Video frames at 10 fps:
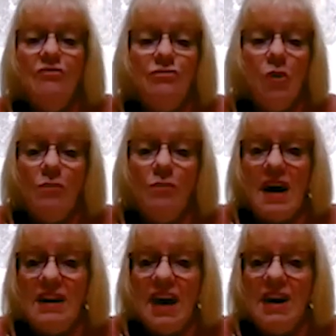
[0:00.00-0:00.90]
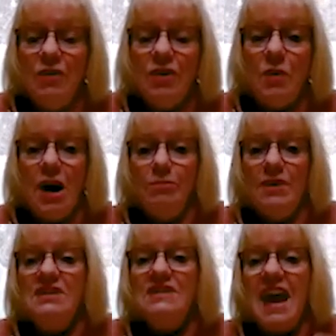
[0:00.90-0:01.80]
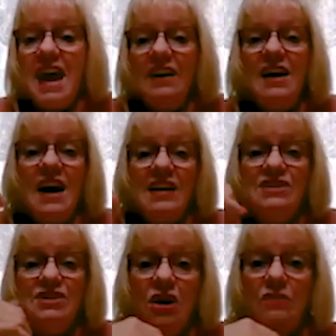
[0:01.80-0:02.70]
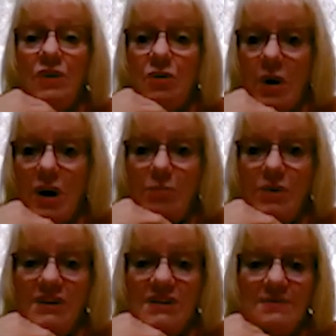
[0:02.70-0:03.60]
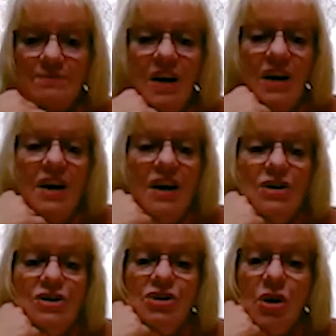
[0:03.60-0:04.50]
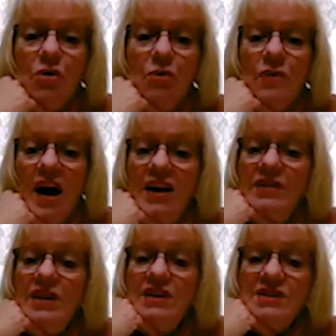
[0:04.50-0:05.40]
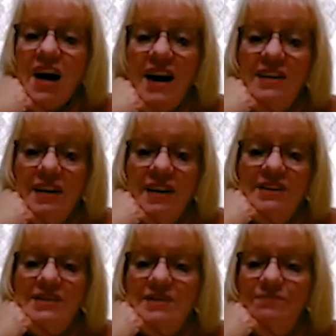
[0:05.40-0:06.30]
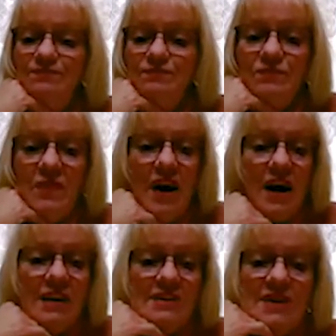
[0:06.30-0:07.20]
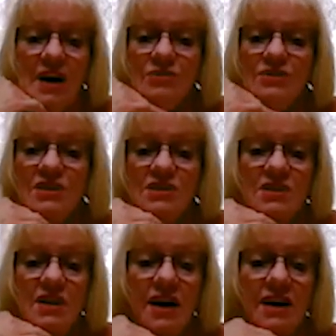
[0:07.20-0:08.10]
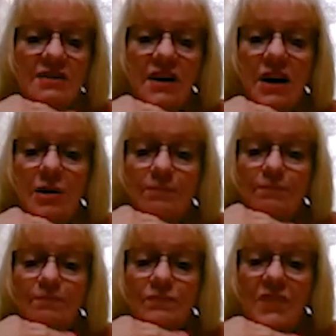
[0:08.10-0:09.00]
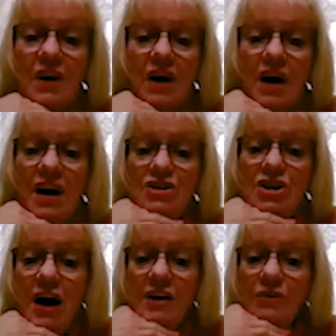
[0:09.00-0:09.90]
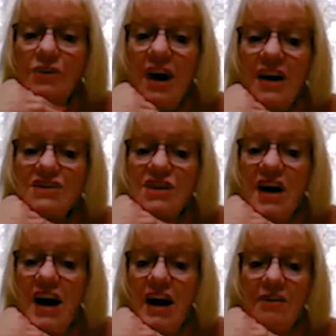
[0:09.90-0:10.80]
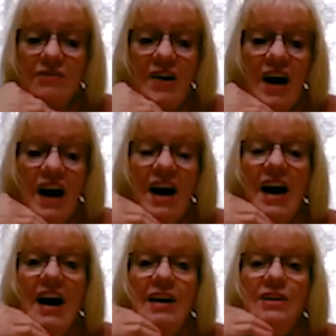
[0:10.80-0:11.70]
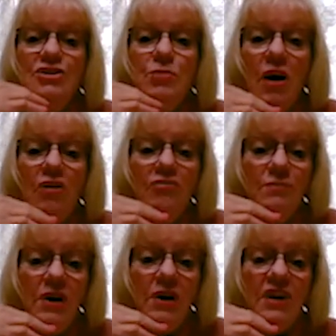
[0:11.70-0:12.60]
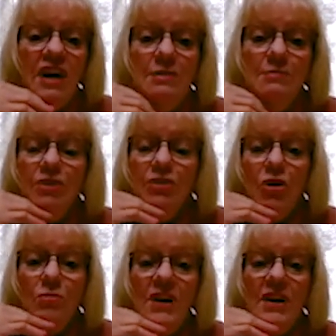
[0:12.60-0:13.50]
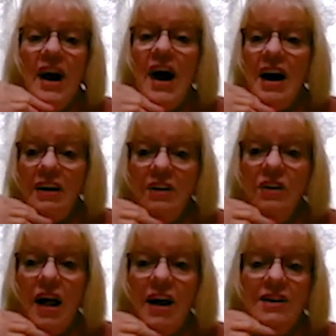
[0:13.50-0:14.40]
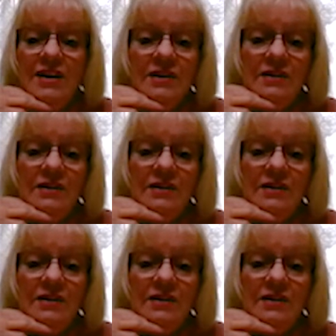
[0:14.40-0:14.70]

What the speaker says: for Medicaid requirements and Head Start requirements. So in these guidelines, it tells us that a child has to have a 12-month hemoglobin and a lead,